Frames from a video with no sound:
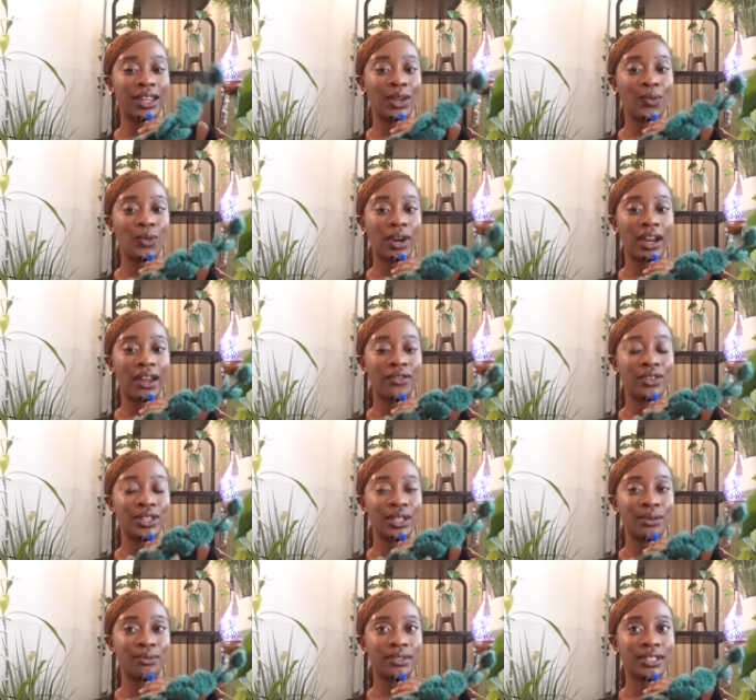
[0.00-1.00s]
where
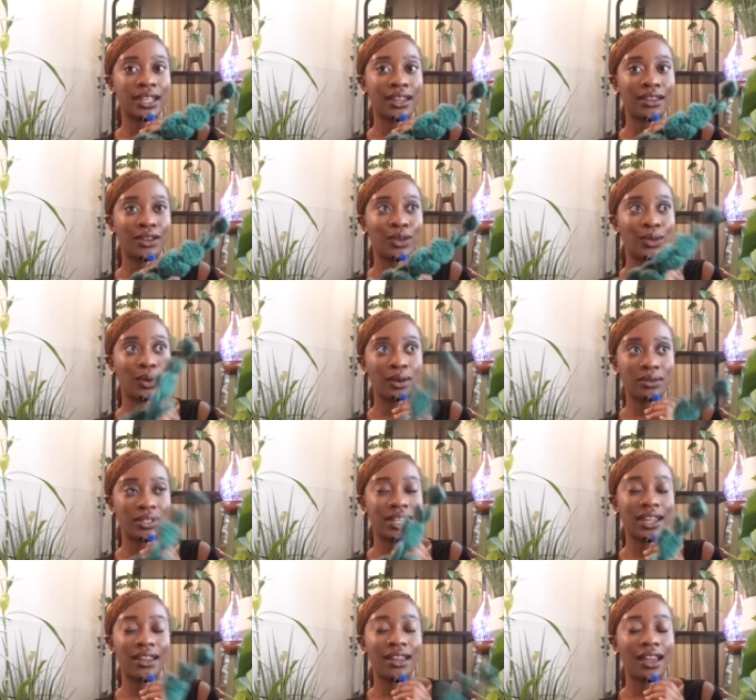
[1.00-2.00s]
everything was like
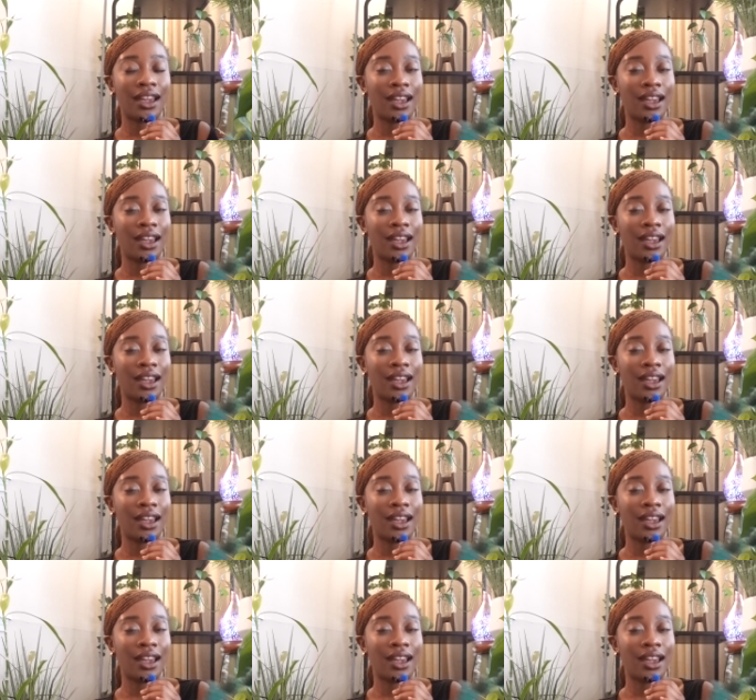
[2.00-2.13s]
crochet,